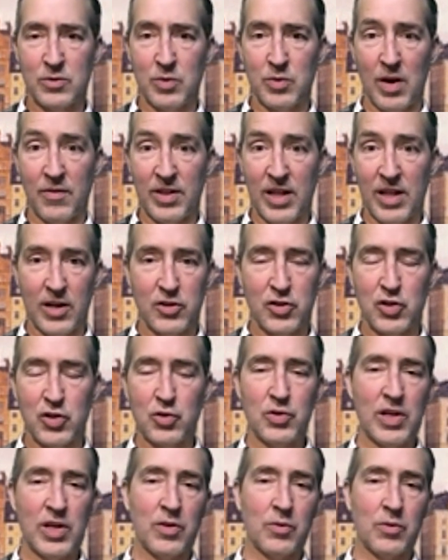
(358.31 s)
We have a lot of
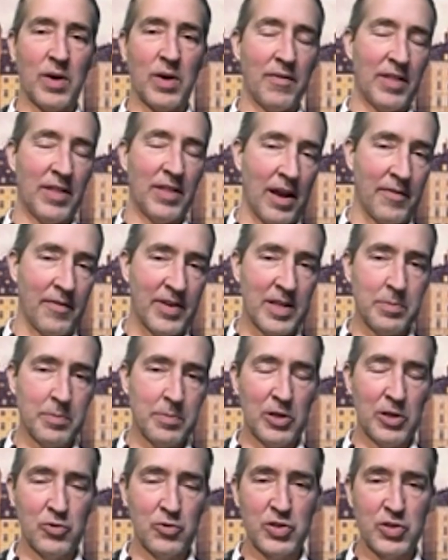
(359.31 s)
shootings, we have a lot of
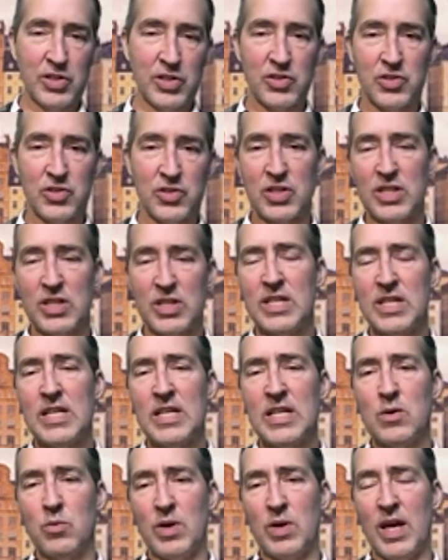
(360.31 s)
explosions,
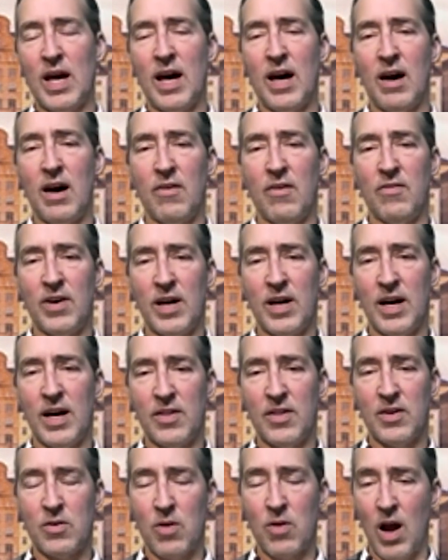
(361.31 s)
we have
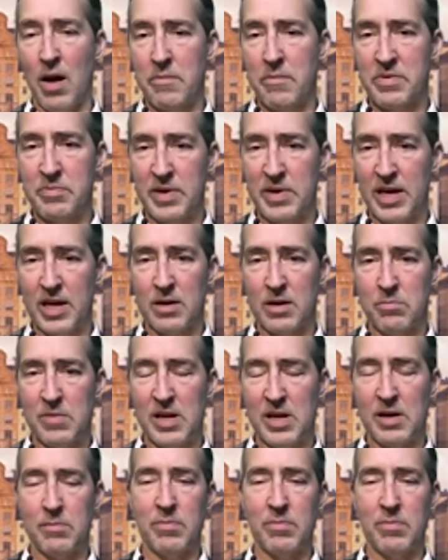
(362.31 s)
the crimes being committed